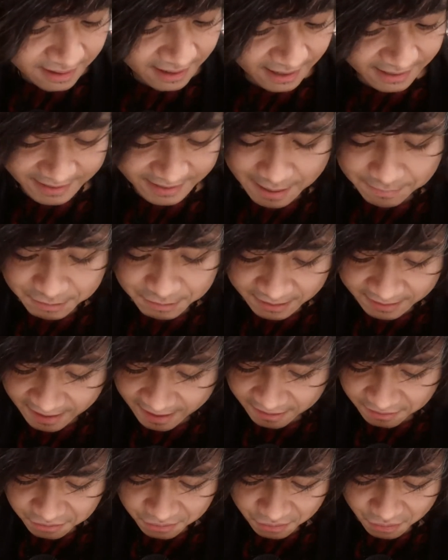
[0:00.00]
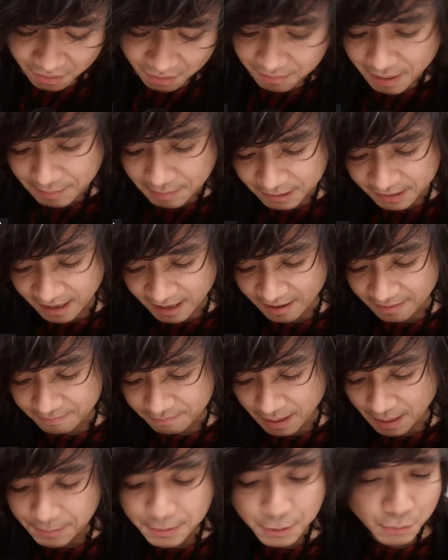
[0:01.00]
It's happening now, or maybe not.
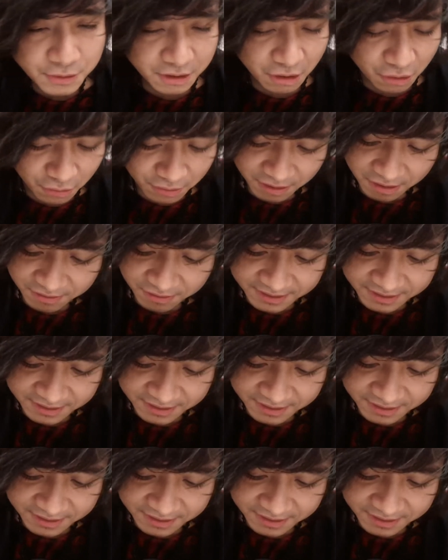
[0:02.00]
Maybe it was earlier